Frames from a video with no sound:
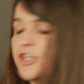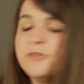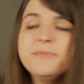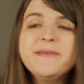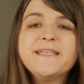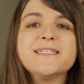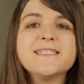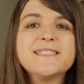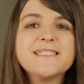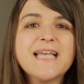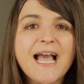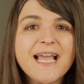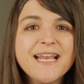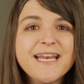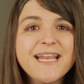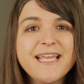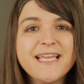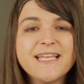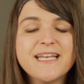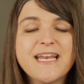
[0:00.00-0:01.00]
You'll be
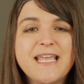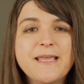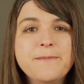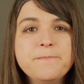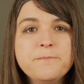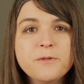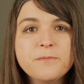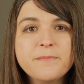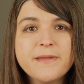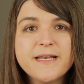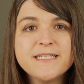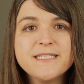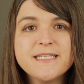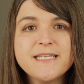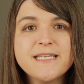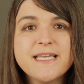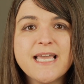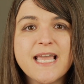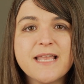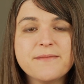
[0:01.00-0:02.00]
designing and
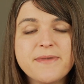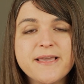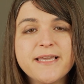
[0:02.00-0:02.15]
implementing and